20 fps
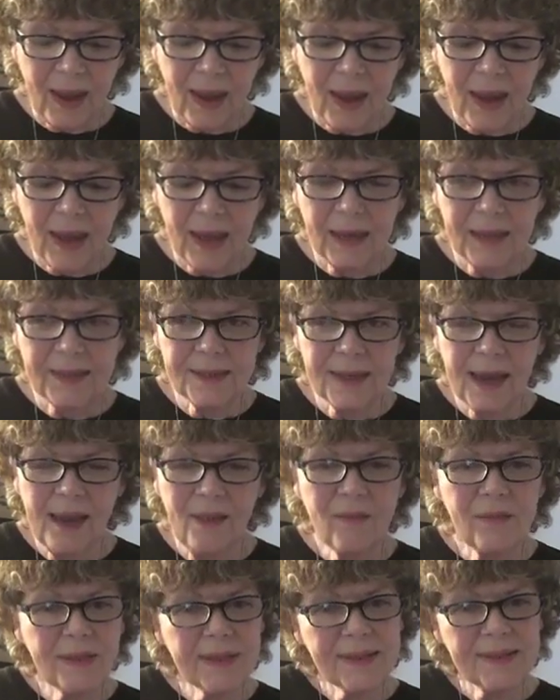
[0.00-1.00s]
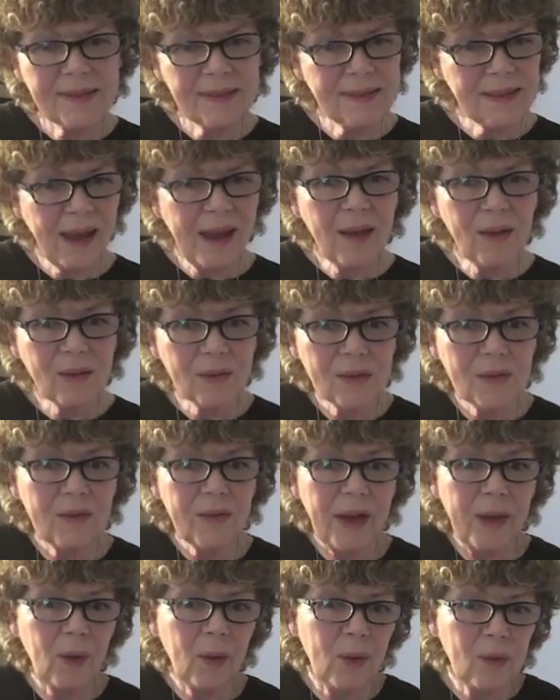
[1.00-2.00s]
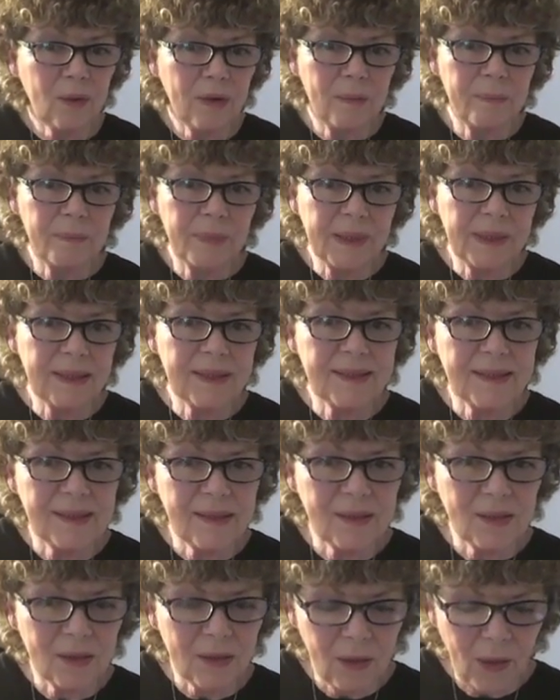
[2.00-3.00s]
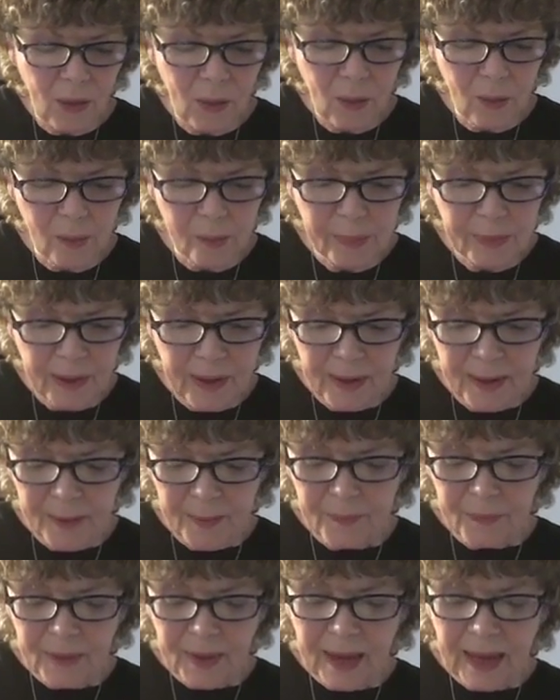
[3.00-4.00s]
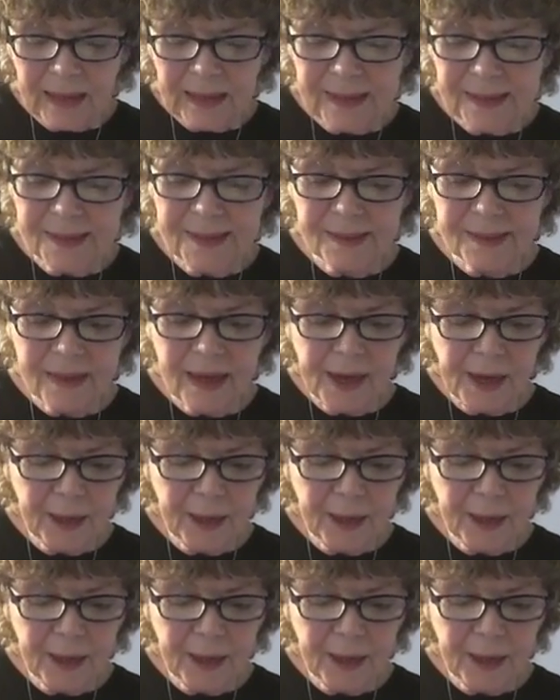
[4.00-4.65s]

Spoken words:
and have this doubt of our own ability to cope. And it's,